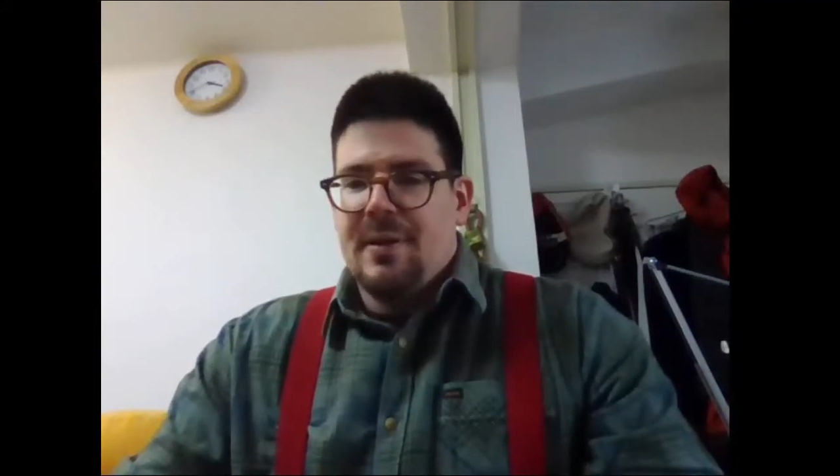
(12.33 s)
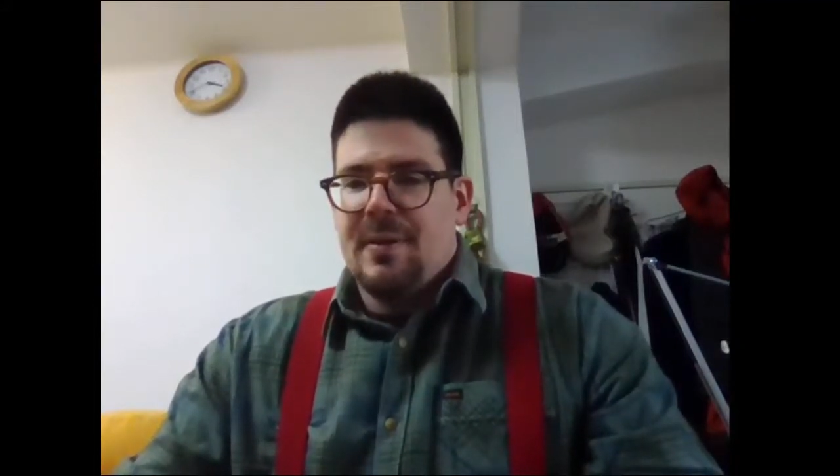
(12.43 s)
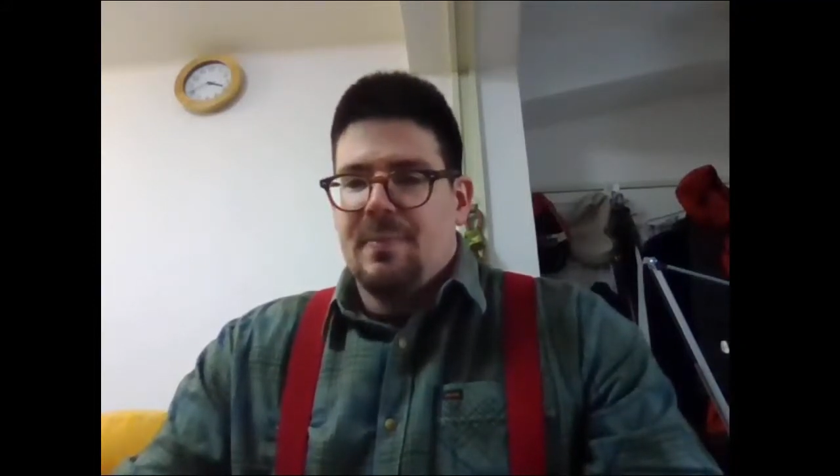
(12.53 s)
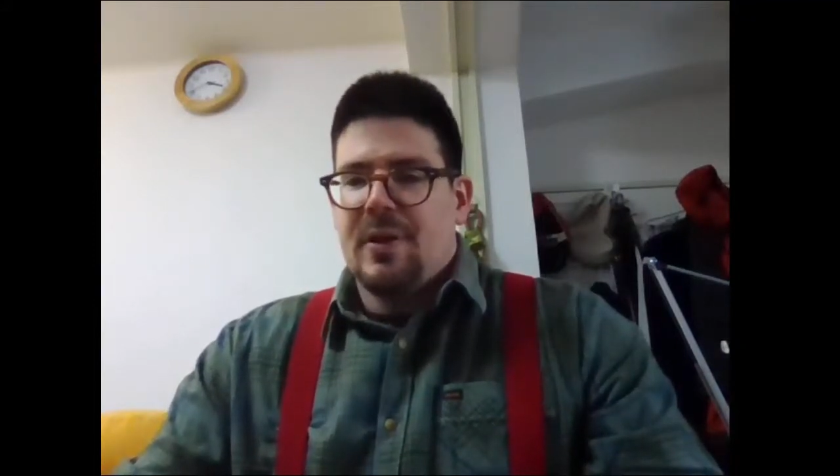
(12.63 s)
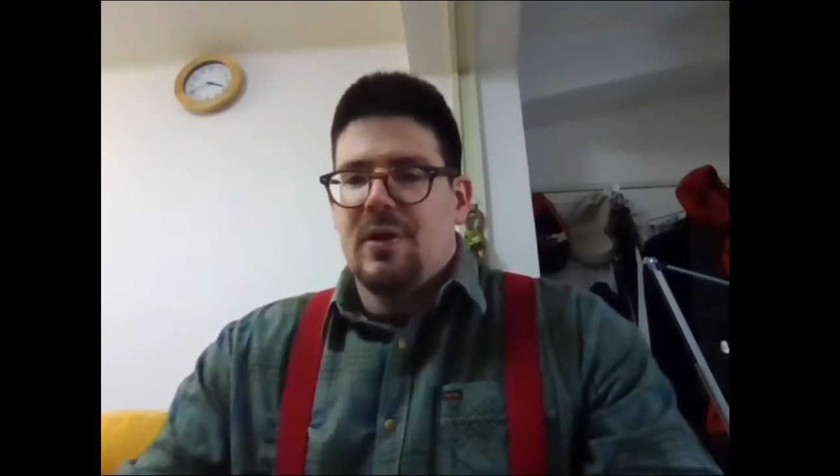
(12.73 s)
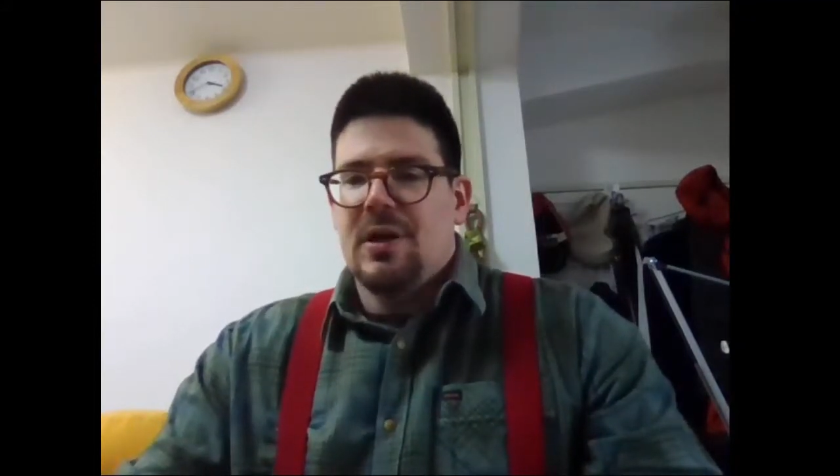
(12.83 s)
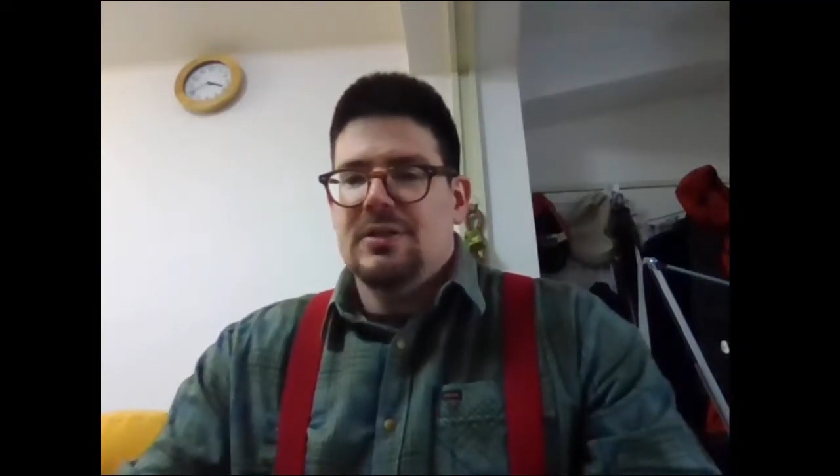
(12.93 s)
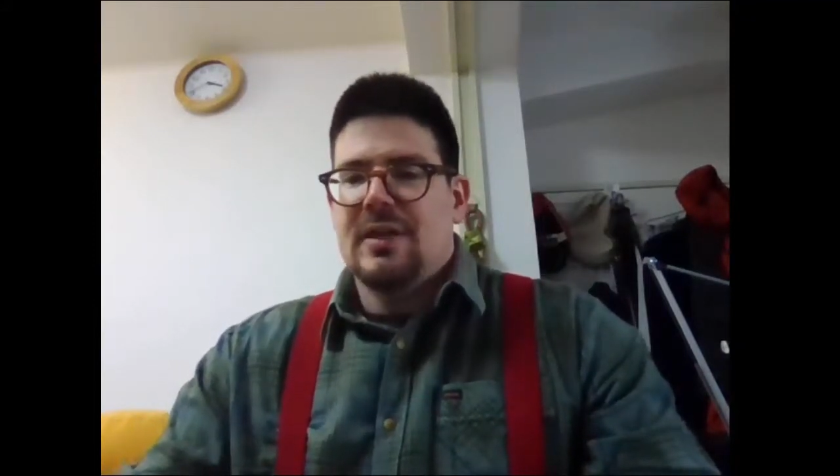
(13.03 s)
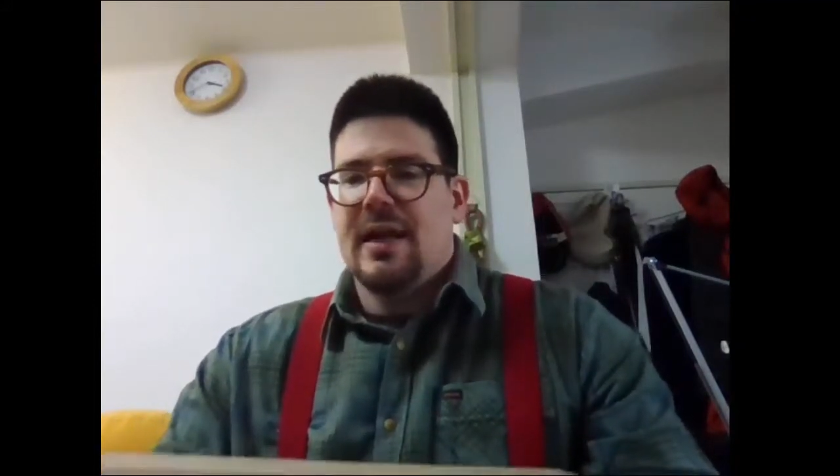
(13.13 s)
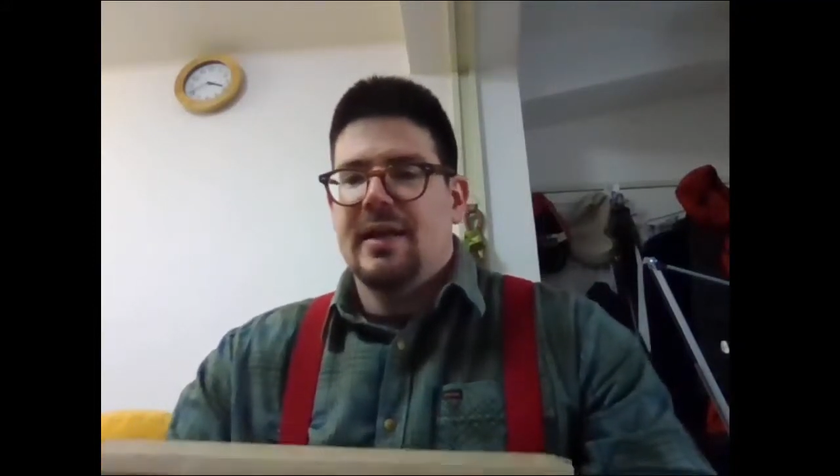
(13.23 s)
because
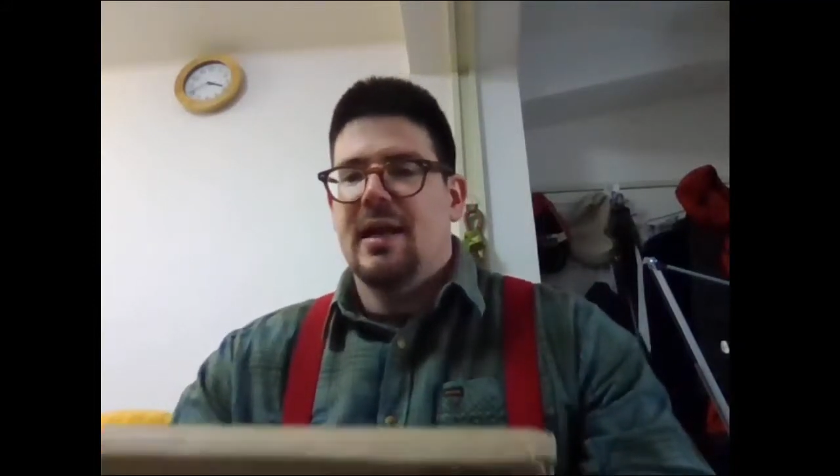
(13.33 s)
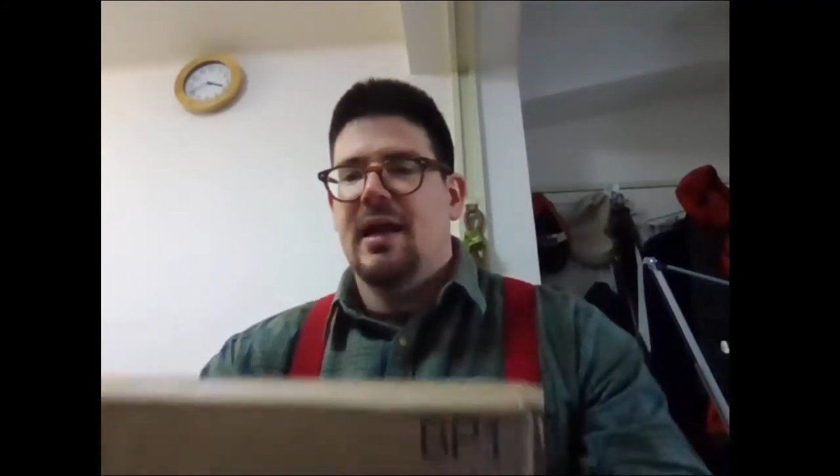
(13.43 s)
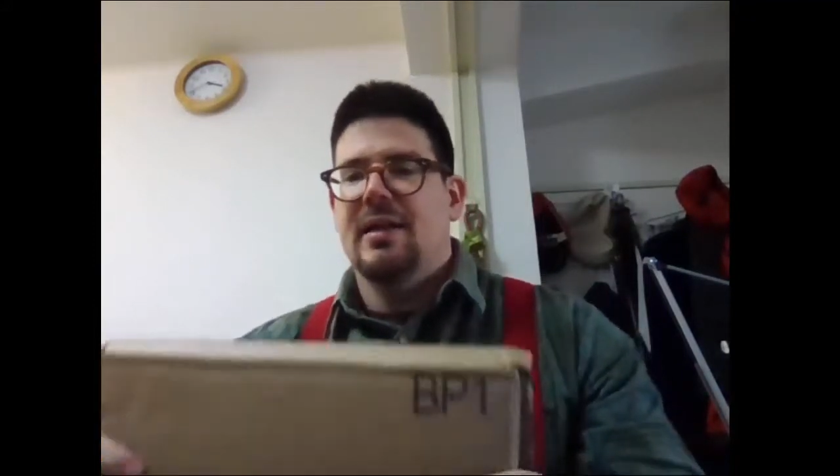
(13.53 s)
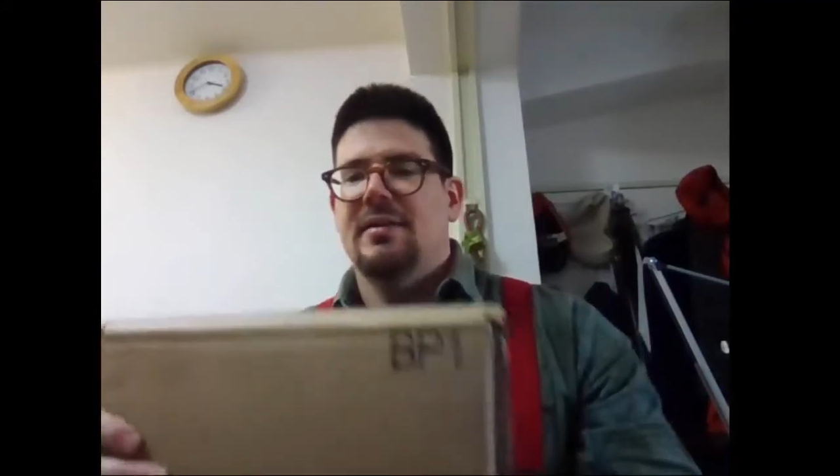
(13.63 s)
I got a